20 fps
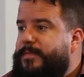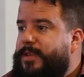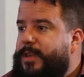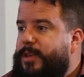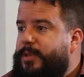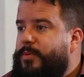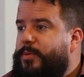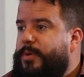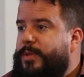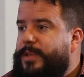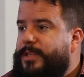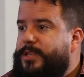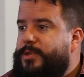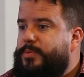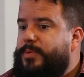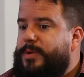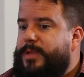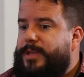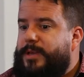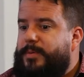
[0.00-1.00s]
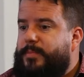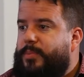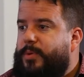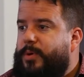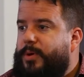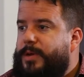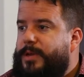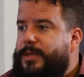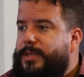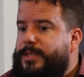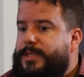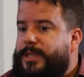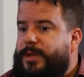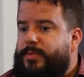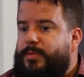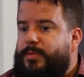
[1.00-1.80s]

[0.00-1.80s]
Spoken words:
the other one that's really important is that